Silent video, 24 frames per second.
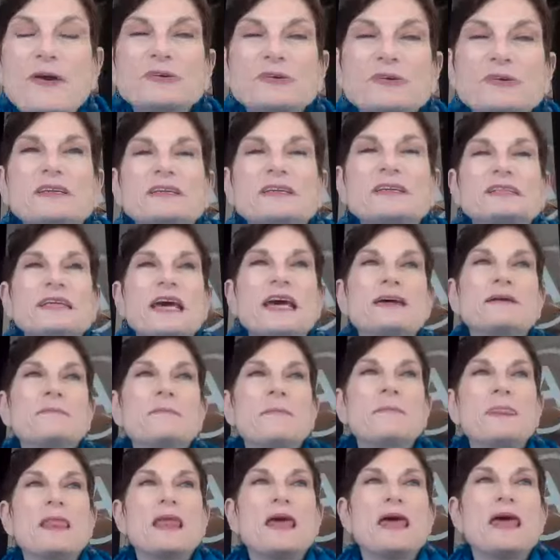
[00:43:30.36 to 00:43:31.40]
was going to
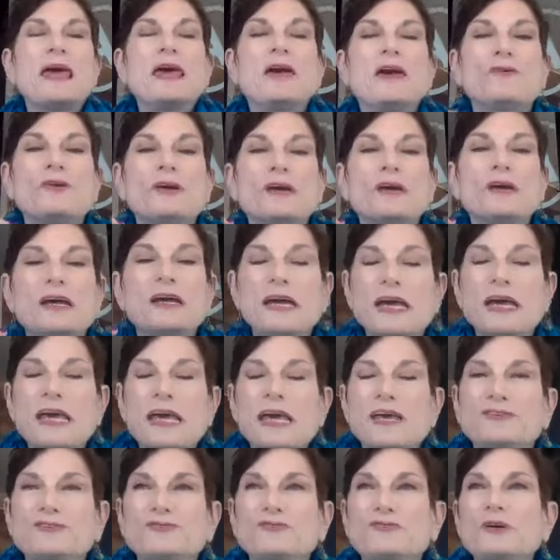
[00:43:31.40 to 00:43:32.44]
say it,
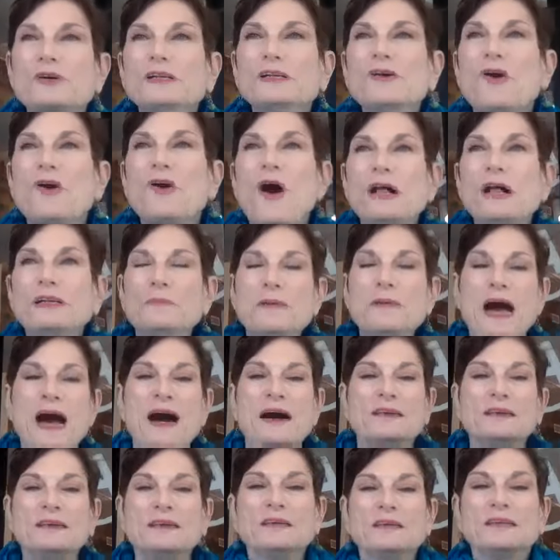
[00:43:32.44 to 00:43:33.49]
it's really all
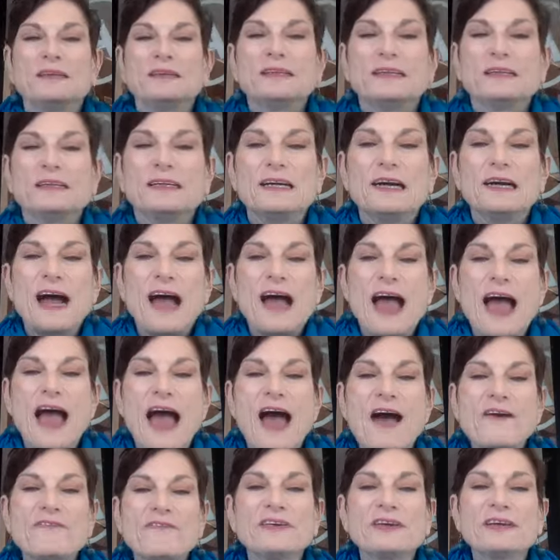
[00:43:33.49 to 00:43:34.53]
about
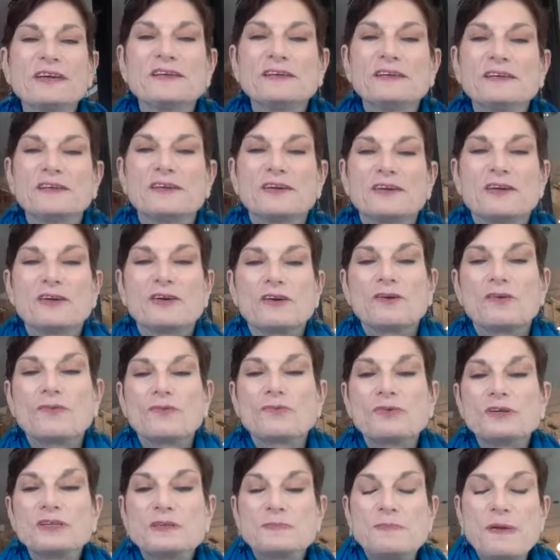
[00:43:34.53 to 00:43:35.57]
having
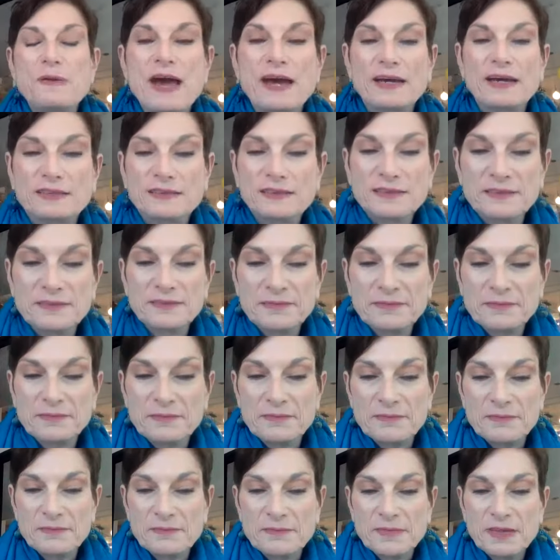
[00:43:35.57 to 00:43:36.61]
respect
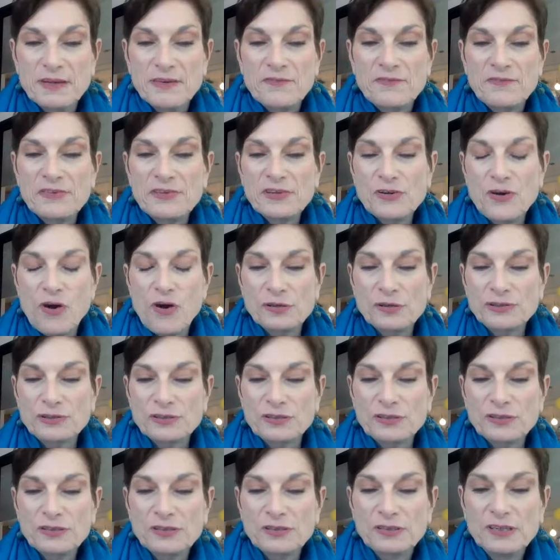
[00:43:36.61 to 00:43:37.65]
right to the
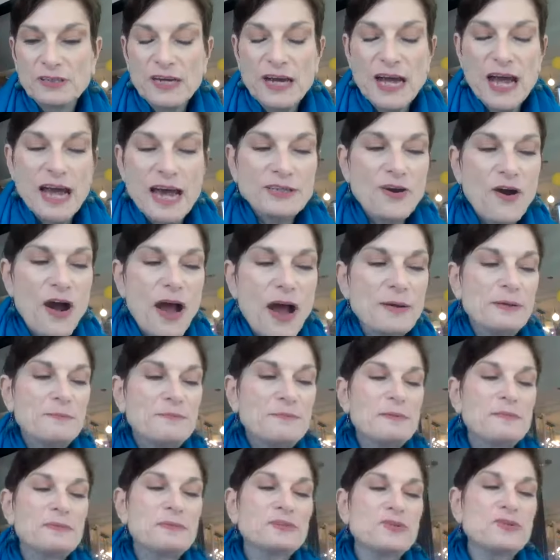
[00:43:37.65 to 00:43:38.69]
culture right you know, i mean
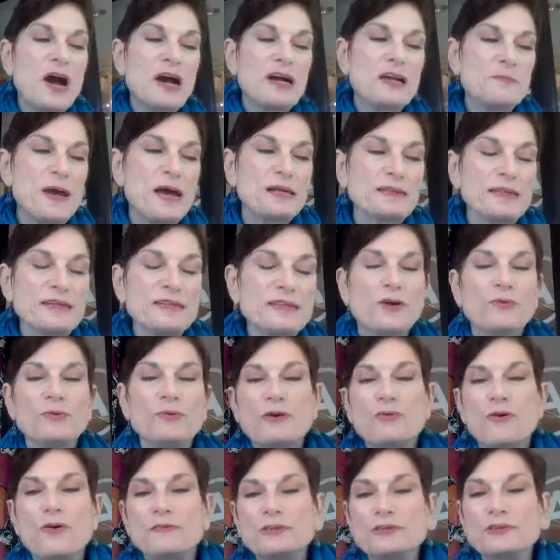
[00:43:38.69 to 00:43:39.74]
people talk about you know
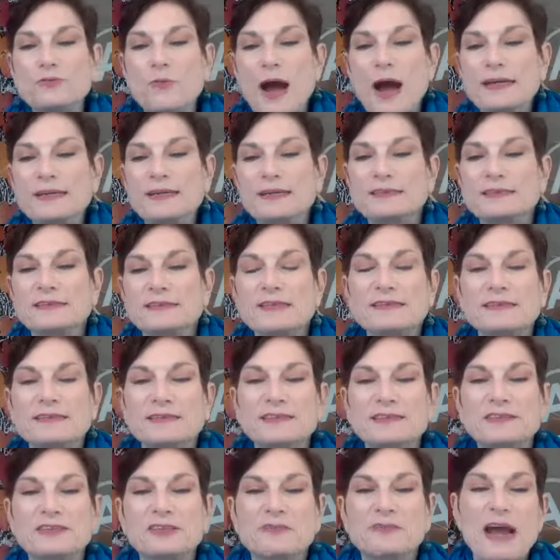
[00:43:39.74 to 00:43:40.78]
like all these white kids
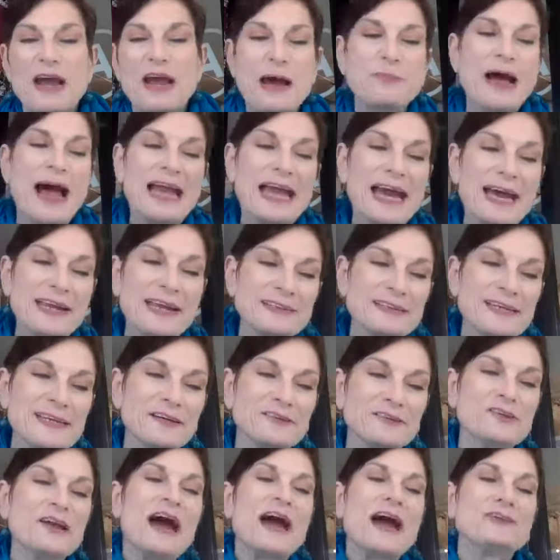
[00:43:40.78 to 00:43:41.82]
listen to rap i got to
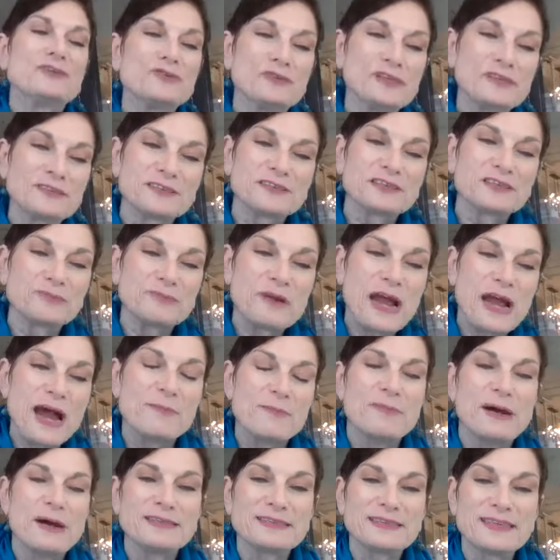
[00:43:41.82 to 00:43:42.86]
tell you i do listen to
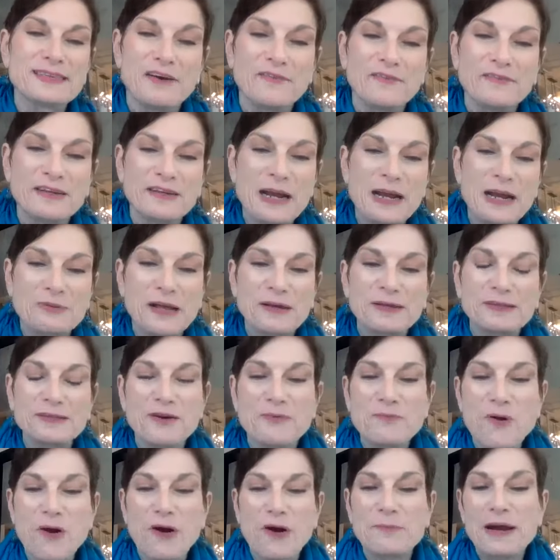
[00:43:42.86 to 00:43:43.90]
rap myself and i probably know
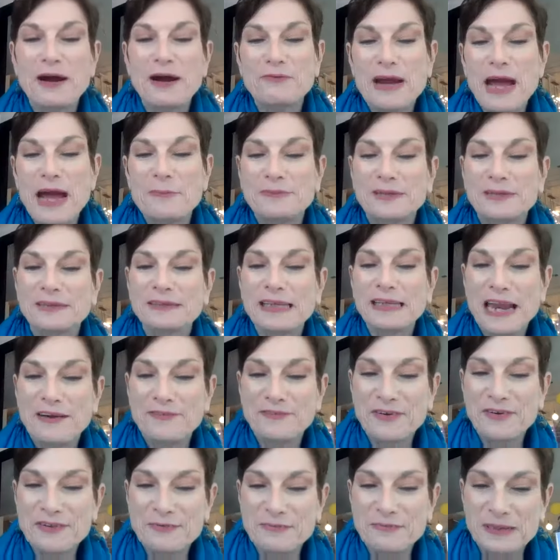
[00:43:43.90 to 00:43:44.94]
more about rap than a lot
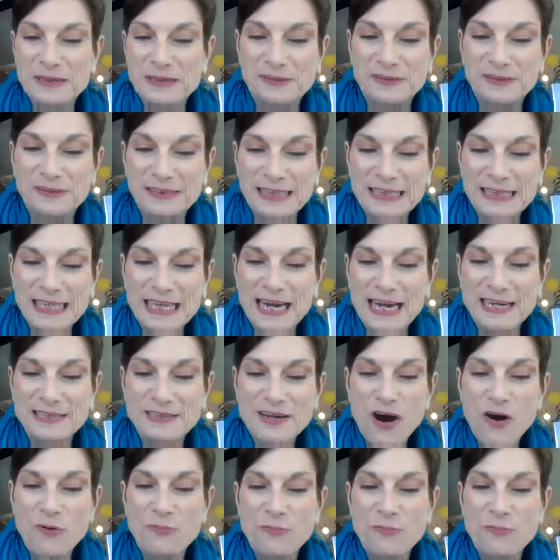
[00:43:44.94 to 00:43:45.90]
of other people that i know